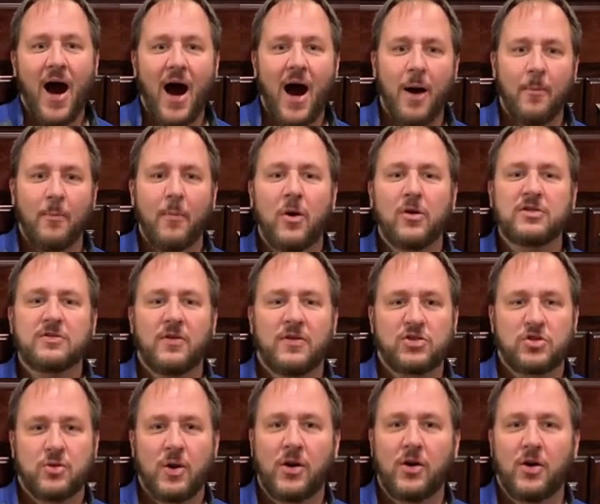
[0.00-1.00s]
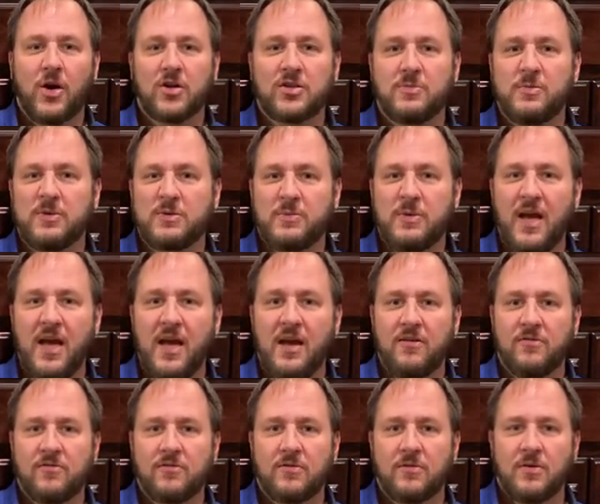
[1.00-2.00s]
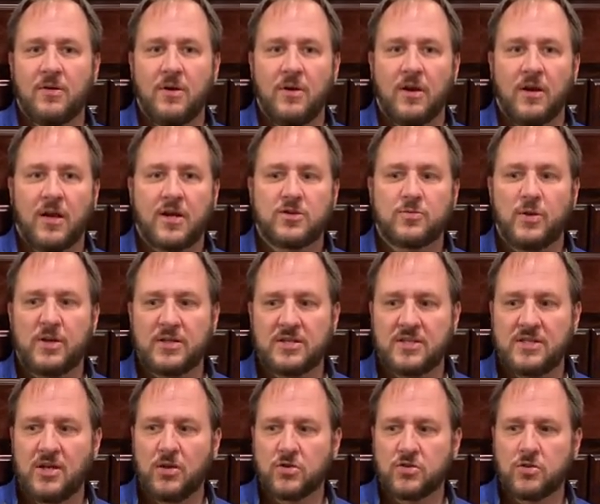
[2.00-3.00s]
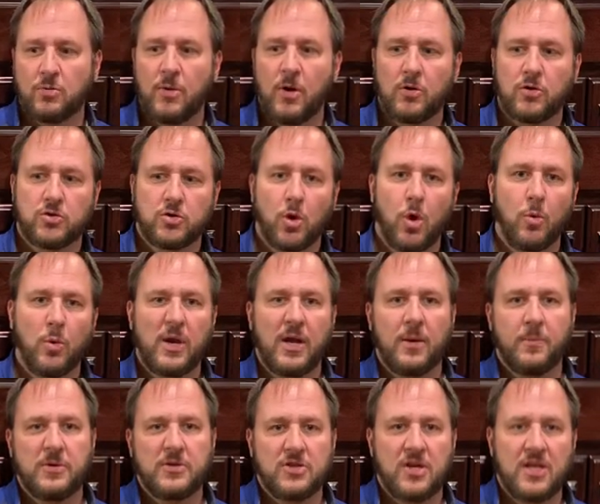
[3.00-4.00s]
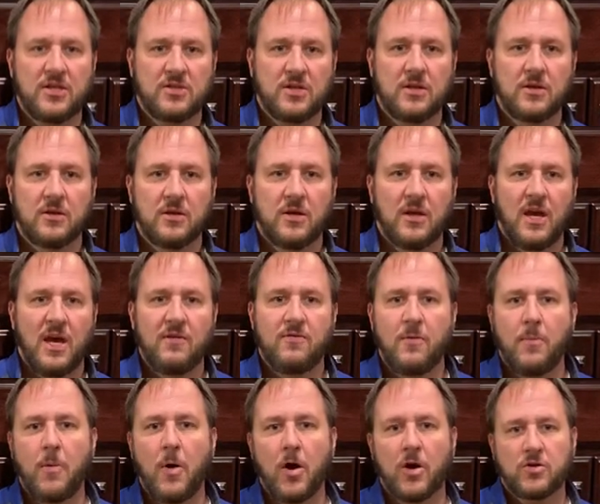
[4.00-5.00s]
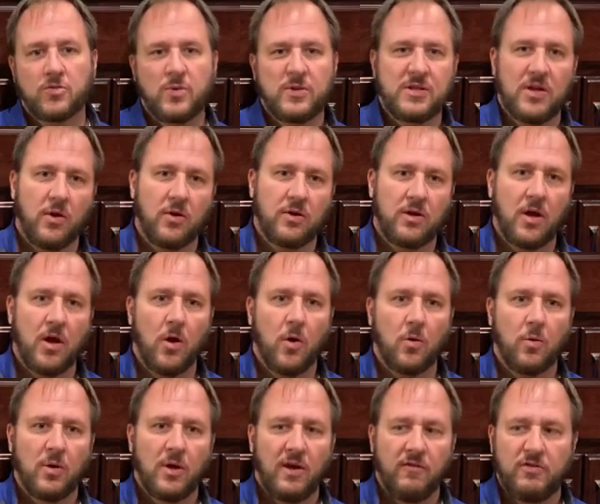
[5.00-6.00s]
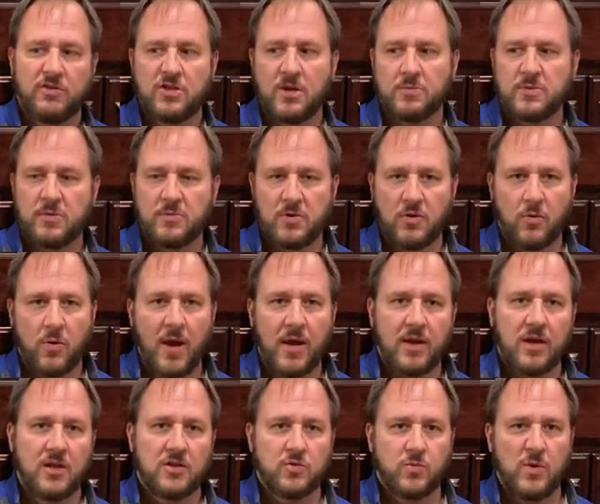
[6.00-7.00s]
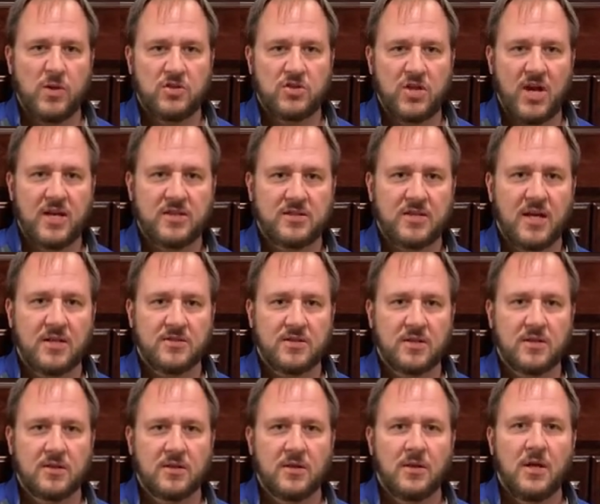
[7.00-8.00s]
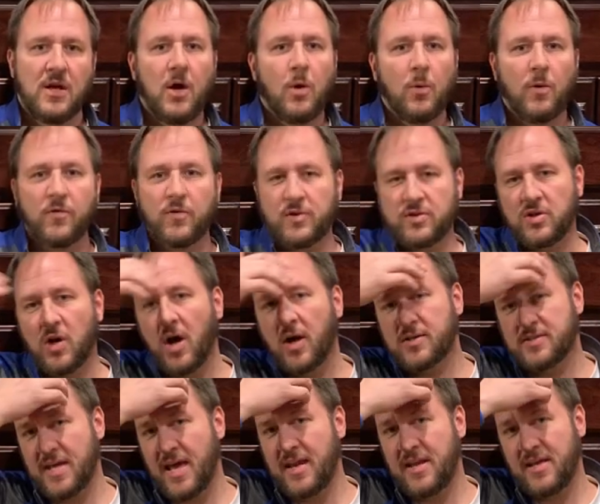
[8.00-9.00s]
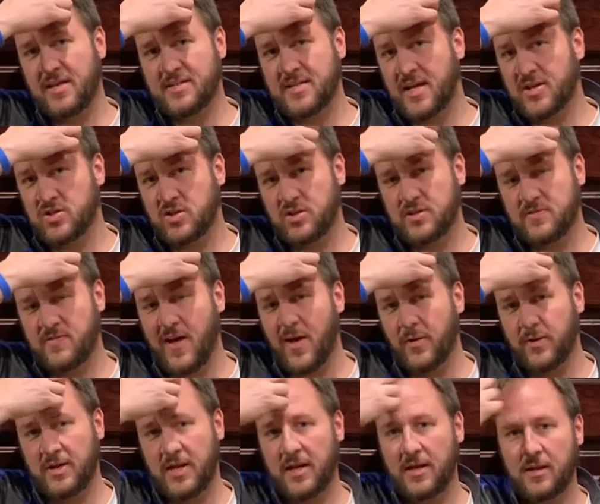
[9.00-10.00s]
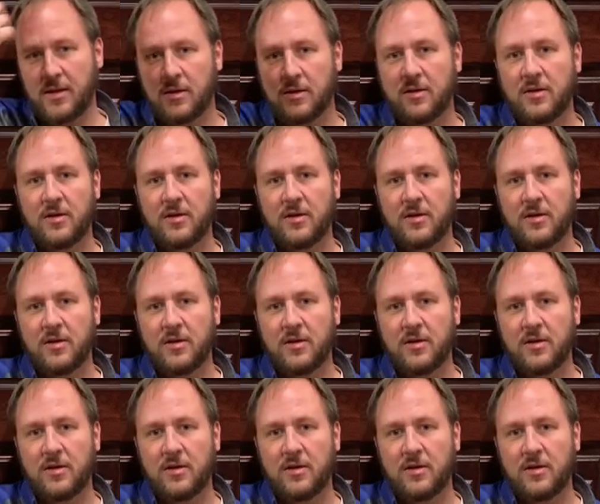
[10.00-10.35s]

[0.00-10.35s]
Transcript: Most of us train our dogs to misbehave. Because when it steals remote control, we get up and chase it. If it barks, we tell it no. If it jumps on the grandkids, we chastise it. Well, for dogs, any attention is validating.